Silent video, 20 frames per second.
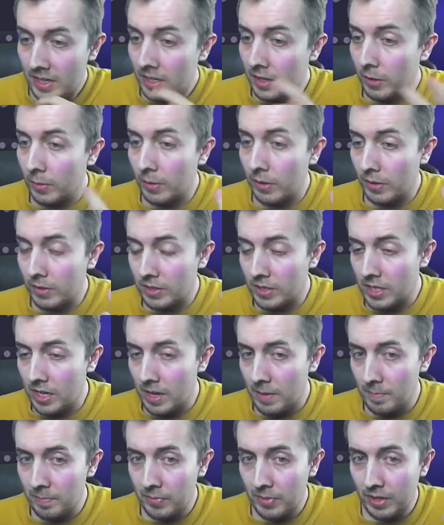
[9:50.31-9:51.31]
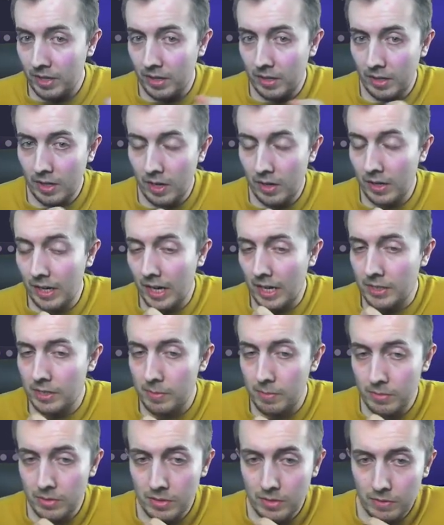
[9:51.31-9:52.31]
we've got um, Kyle
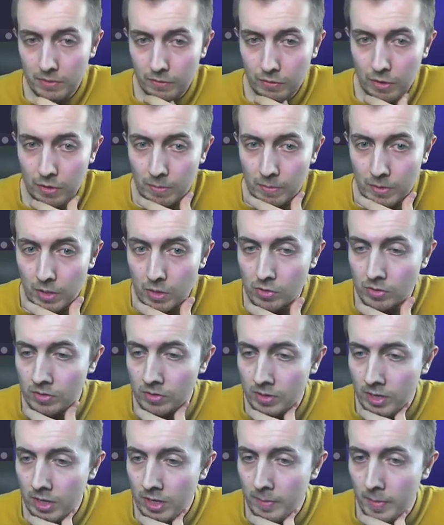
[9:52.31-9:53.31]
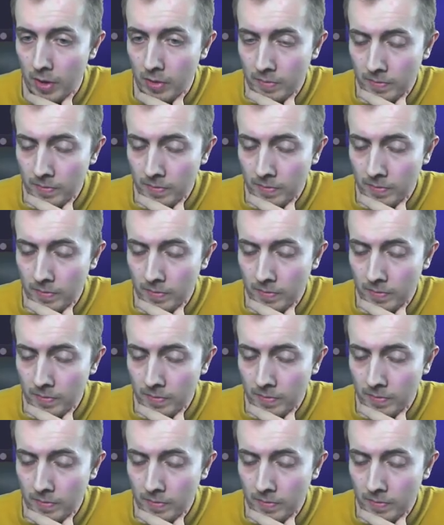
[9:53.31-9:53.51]
Adams from Houston Dynamo.